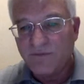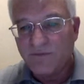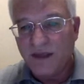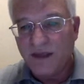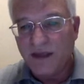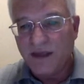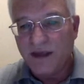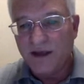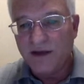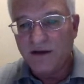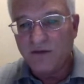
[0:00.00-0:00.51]

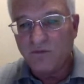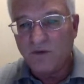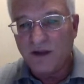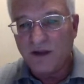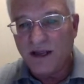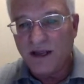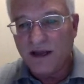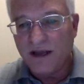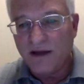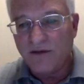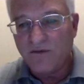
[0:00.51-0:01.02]
And we
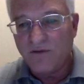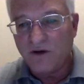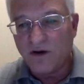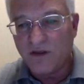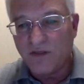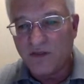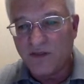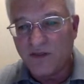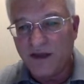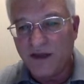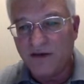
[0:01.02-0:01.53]
have our
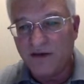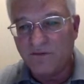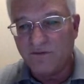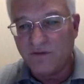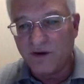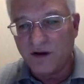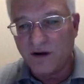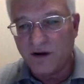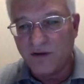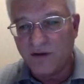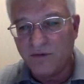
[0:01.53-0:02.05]
theta
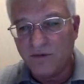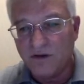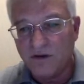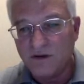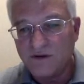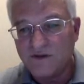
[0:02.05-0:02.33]
variable.